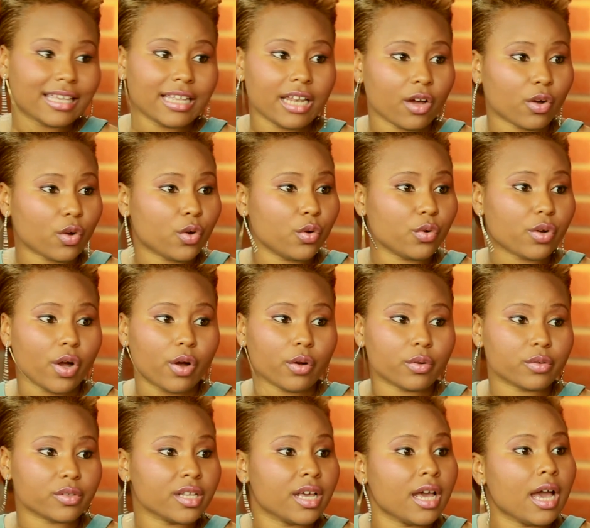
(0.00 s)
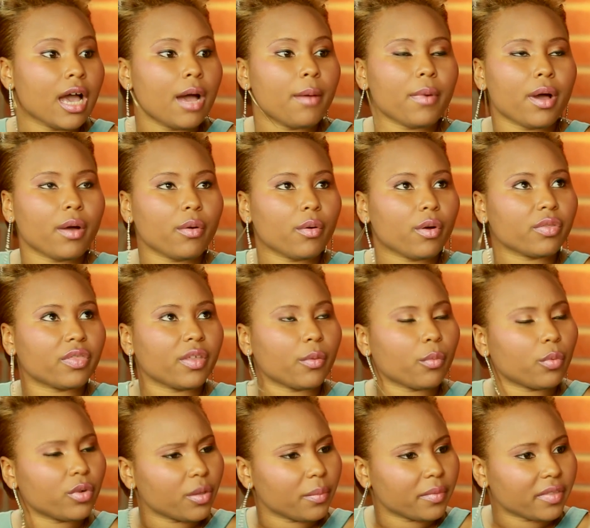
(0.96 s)
Yeah, kudos.
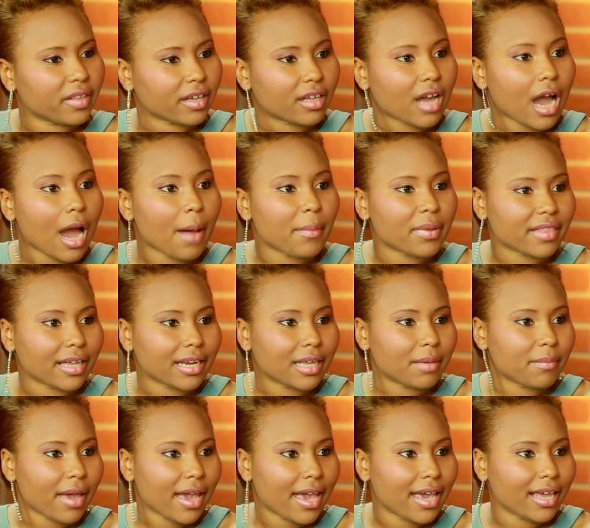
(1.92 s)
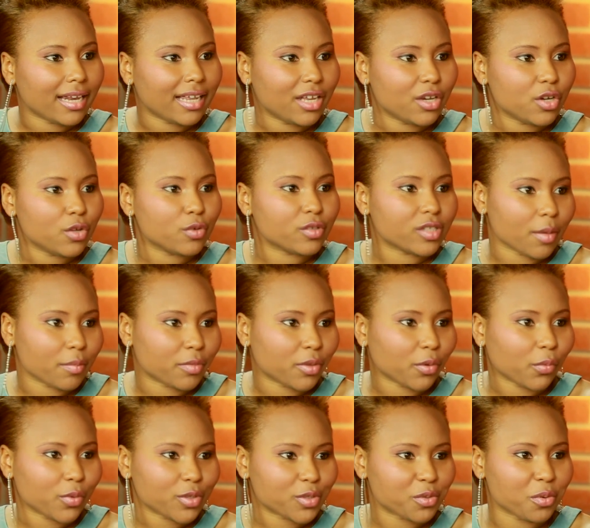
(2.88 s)
The comment that he made, he knew something was